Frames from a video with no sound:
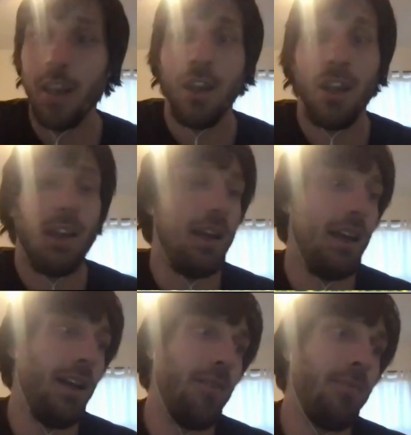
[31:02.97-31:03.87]

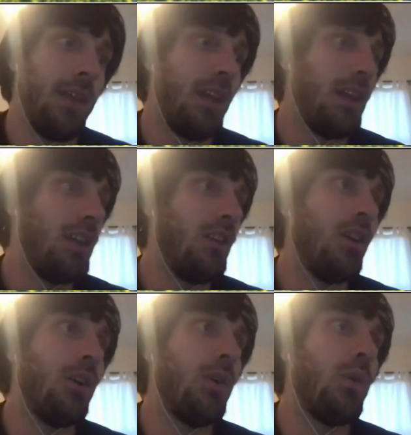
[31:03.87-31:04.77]
Um, you
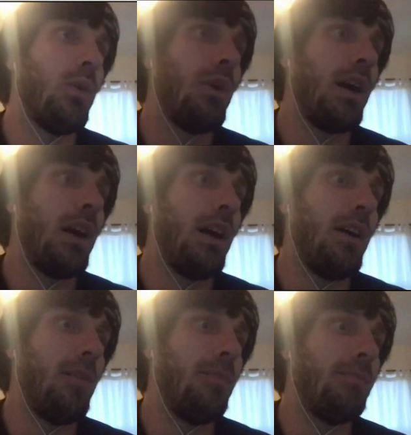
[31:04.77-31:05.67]
know,
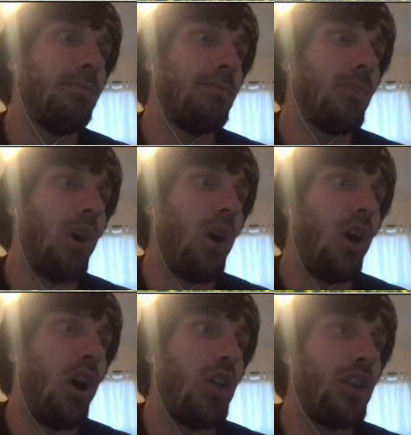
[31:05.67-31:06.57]
um,
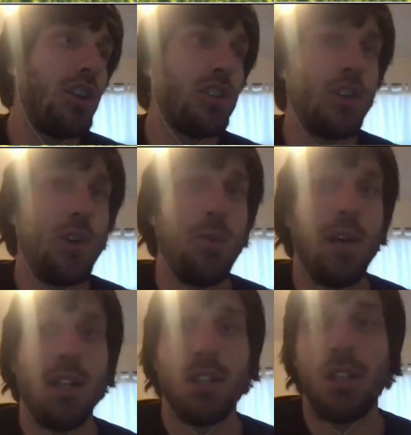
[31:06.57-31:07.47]
there's so
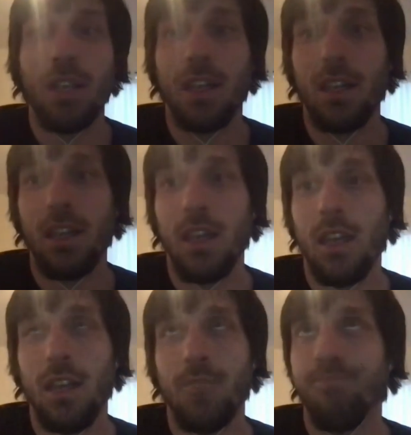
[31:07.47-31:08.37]
much like
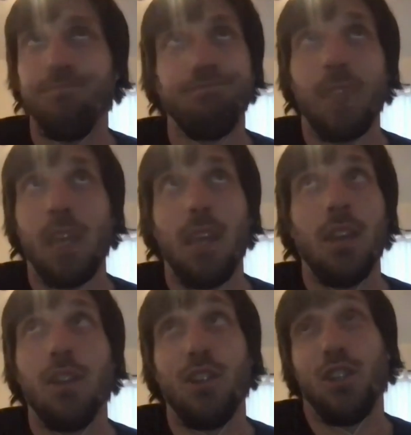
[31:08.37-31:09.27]

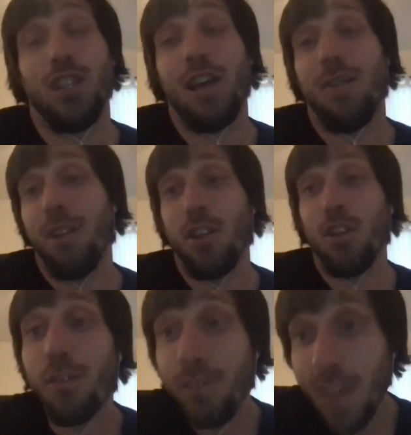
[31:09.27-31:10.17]
there's just not very, the
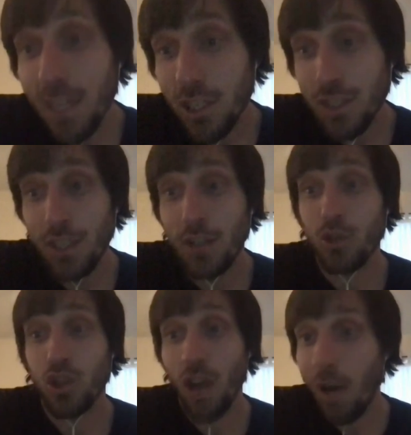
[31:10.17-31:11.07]
fish,
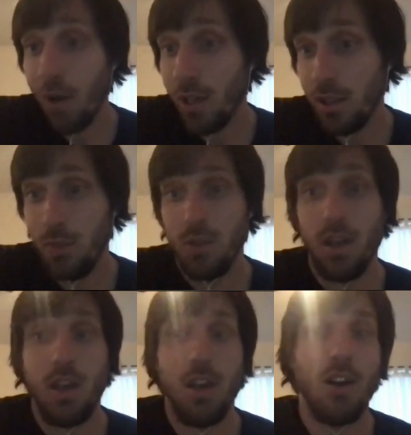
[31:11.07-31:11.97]
trout in
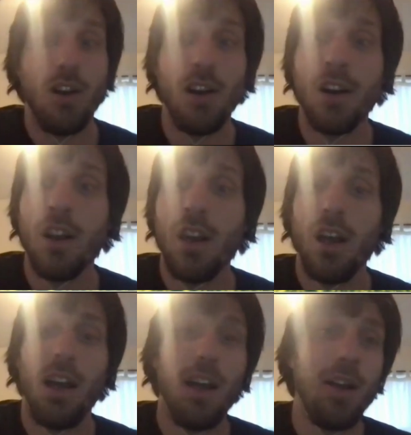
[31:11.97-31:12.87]
Utah are
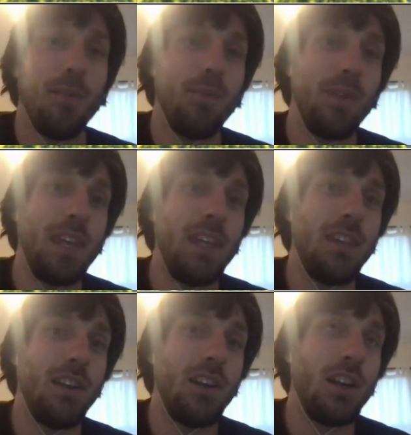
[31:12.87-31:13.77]

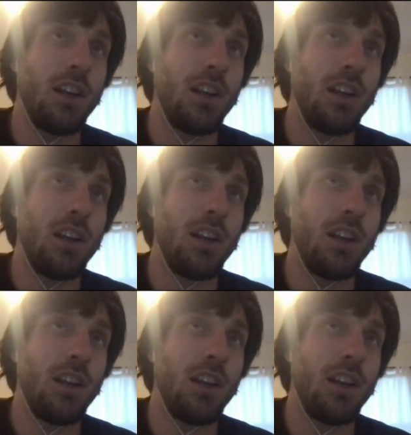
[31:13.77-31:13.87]
either